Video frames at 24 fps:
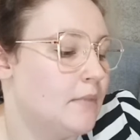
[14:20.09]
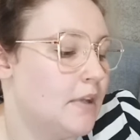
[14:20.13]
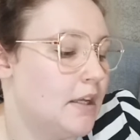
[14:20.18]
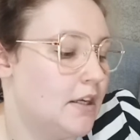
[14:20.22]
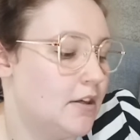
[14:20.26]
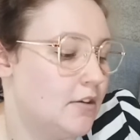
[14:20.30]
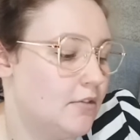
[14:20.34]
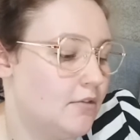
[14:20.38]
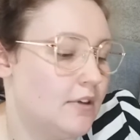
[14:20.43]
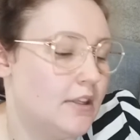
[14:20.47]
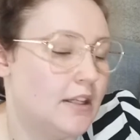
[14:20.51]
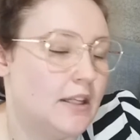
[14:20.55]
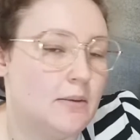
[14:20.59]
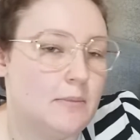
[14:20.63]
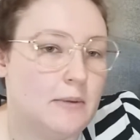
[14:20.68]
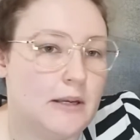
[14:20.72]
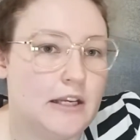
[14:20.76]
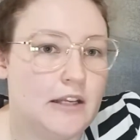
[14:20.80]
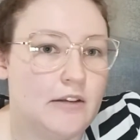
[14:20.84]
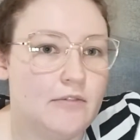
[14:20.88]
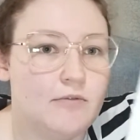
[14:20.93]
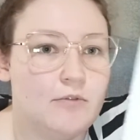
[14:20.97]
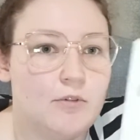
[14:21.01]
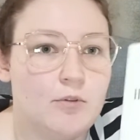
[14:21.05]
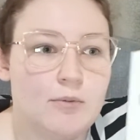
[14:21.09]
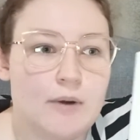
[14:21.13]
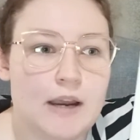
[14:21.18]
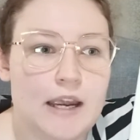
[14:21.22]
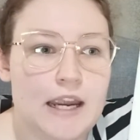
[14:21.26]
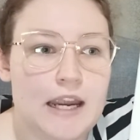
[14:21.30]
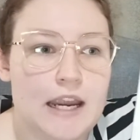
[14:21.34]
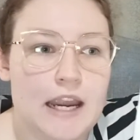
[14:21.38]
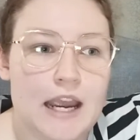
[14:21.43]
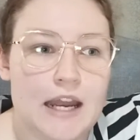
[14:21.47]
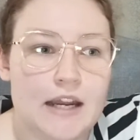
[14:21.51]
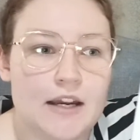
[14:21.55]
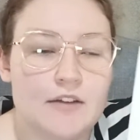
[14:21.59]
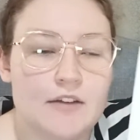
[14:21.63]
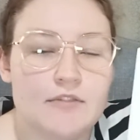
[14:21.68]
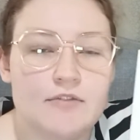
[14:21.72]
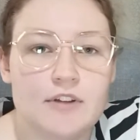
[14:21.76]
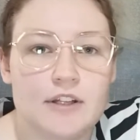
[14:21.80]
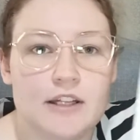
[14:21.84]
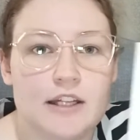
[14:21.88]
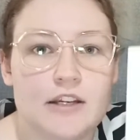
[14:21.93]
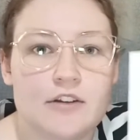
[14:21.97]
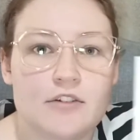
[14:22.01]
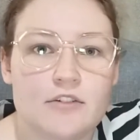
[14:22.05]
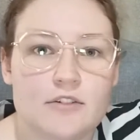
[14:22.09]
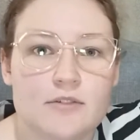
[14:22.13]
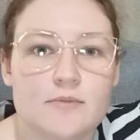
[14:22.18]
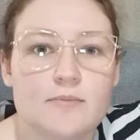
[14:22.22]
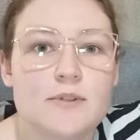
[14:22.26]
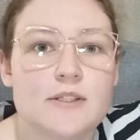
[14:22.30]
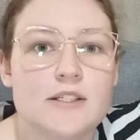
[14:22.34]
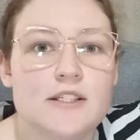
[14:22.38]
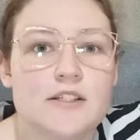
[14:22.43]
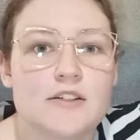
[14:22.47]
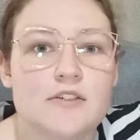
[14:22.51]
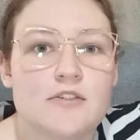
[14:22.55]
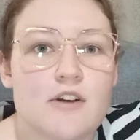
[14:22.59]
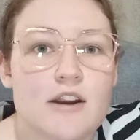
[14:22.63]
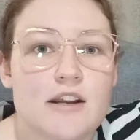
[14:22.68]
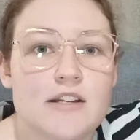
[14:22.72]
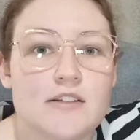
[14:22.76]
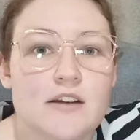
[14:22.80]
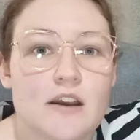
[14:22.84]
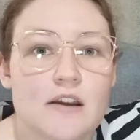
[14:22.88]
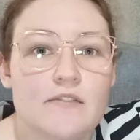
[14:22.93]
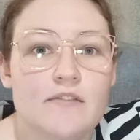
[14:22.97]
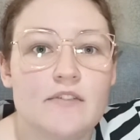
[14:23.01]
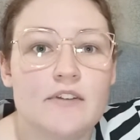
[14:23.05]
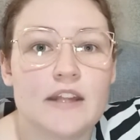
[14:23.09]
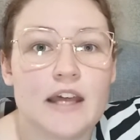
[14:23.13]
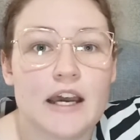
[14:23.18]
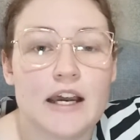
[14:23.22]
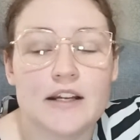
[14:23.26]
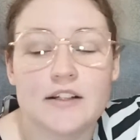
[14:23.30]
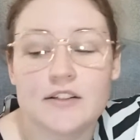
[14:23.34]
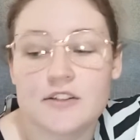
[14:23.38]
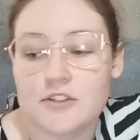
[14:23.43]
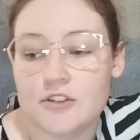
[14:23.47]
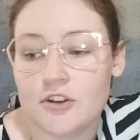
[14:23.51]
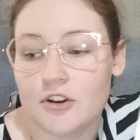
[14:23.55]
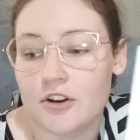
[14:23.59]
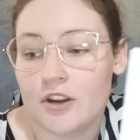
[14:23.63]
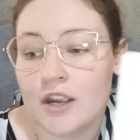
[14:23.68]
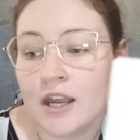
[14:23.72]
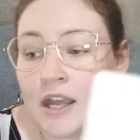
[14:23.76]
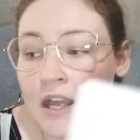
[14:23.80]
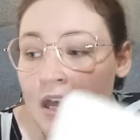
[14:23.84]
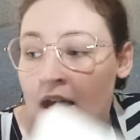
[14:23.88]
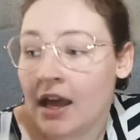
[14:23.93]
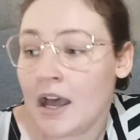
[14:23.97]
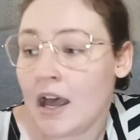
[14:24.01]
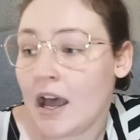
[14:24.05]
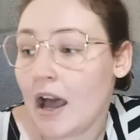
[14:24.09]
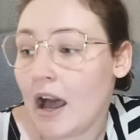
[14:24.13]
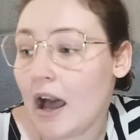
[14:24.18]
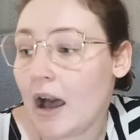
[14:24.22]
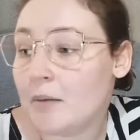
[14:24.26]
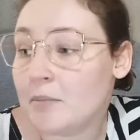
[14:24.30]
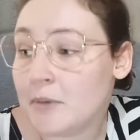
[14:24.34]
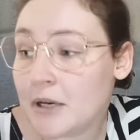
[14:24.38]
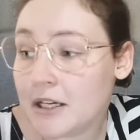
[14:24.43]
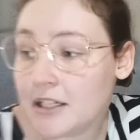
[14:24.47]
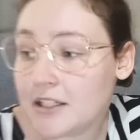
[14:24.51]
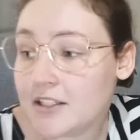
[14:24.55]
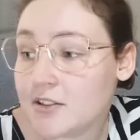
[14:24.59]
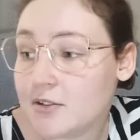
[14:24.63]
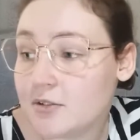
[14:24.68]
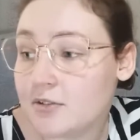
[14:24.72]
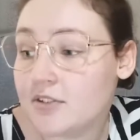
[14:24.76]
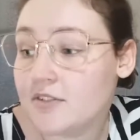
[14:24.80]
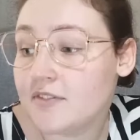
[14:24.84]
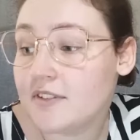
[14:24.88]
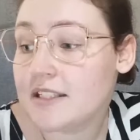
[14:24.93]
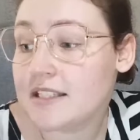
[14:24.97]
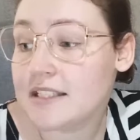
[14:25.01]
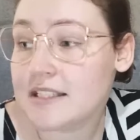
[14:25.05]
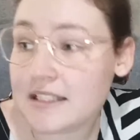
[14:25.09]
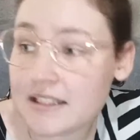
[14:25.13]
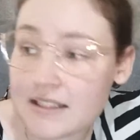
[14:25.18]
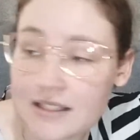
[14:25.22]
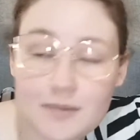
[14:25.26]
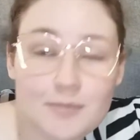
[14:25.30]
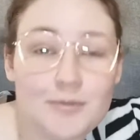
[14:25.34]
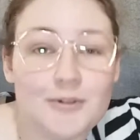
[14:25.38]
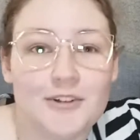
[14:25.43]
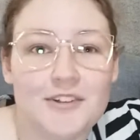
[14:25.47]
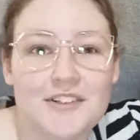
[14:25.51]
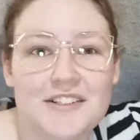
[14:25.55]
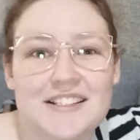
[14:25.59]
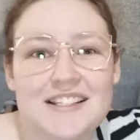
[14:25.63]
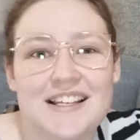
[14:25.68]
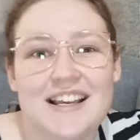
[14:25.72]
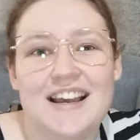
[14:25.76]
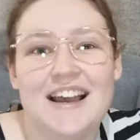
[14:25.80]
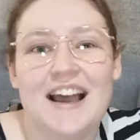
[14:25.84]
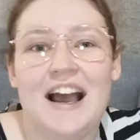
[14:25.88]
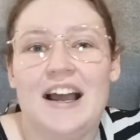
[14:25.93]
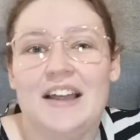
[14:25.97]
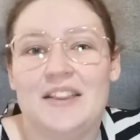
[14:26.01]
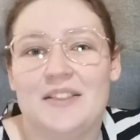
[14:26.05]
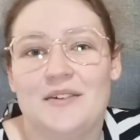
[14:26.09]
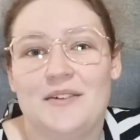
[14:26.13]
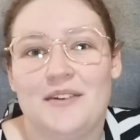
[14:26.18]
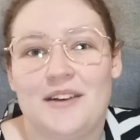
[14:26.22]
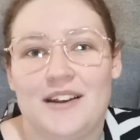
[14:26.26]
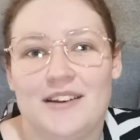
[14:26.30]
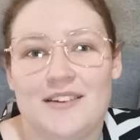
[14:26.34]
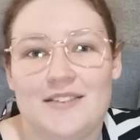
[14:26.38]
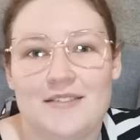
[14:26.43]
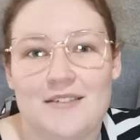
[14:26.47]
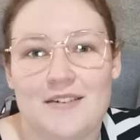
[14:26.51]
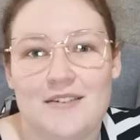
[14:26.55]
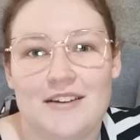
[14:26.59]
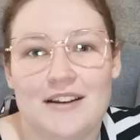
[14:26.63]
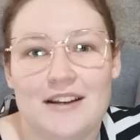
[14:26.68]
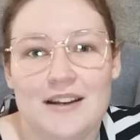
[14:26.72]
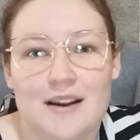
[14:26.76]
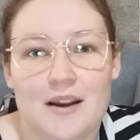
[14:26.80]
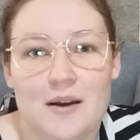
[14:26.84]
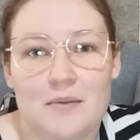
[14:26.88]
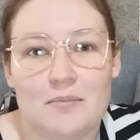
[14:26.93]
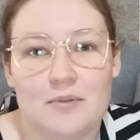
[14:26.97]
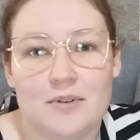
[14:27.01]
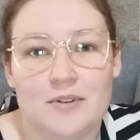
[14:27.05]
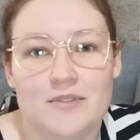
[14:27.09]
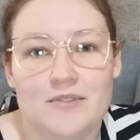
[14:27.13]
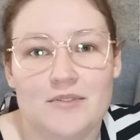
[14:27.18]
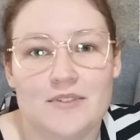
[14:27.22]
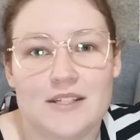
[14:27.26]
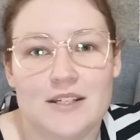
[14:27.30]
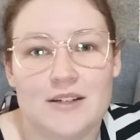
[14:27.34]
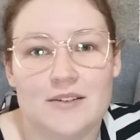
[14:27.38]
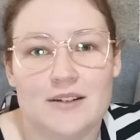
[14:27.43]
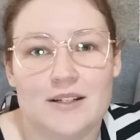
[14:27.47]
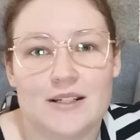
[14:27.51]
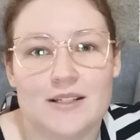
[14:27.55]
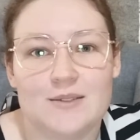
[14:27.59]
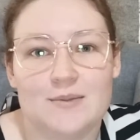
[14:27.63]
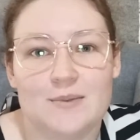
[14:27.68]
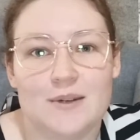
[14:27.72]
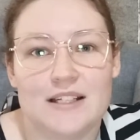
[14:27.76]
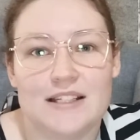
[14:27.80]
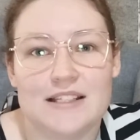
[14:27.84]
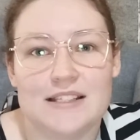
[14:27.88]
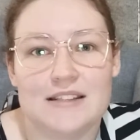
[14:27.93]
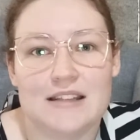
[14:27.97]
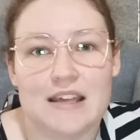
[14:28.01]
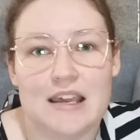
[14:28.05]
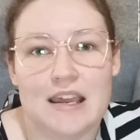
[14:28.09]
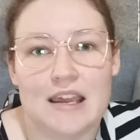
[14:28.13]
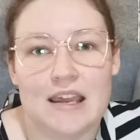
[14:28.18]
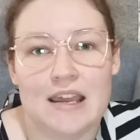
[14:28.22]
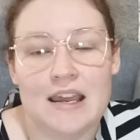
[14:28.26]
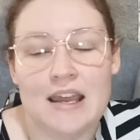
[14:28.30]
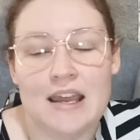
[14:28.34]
in a really meaningful way. And I feel like Christmas is a great time for that. So amongst all of the silly books, I thought I'd throw in a couple of serious ones there